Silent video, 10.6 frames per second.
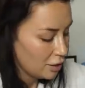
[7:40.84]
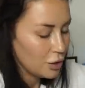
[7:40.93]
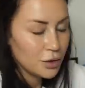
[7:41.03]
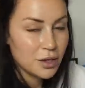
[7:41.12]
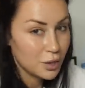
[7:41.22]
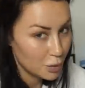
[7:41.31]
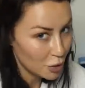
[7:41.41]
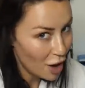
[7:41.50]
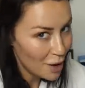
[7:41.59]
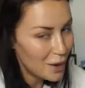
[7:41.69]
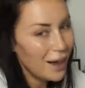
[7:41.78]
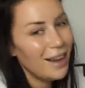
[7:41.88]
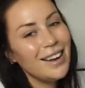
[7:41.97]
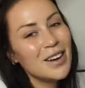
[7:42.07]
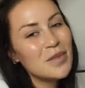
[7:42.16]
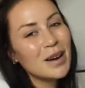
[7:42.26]
who's a subscriber
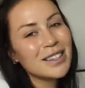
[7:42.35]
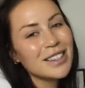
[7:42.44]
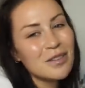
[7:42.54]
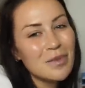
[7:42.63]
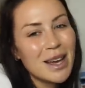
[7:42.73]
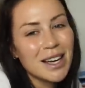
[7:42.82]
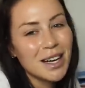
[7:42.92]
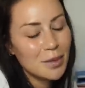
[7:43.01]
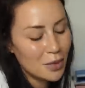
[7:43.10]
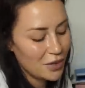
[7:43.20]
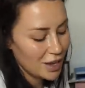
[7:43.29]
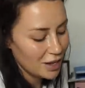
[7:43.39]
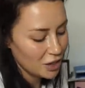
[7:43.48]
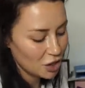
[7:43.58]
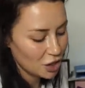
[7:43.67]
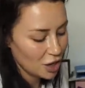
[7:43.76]
a little bundle of makeup for
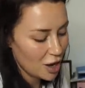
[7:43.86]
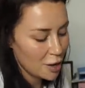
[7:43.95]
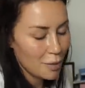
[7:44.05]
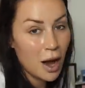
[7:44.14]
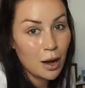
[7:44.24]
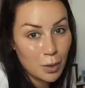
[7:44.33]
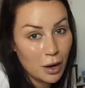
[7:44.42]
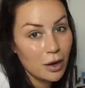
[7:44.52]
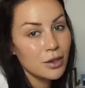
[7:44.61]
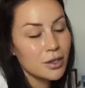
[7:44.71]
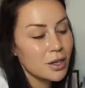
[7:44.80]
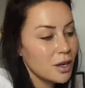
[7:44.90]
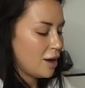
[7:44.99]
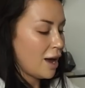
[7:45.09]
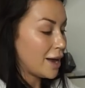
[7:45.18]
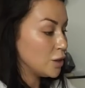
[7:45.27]
each um, upload.
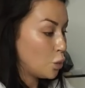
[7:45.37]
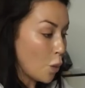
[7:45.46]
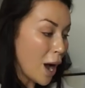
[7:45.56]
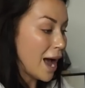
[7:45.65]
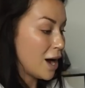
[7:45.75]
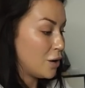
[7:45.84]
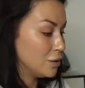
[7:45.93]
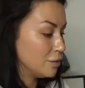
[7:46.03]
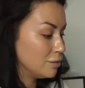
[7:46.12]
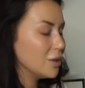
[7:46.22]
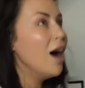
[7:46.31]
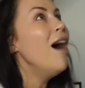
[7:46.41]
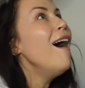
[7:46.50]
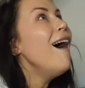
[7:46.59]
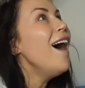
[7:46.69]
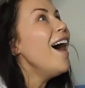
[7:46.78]
And wow!
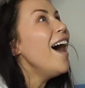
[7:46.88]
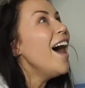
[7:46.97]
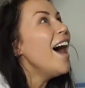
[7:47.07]
Ah!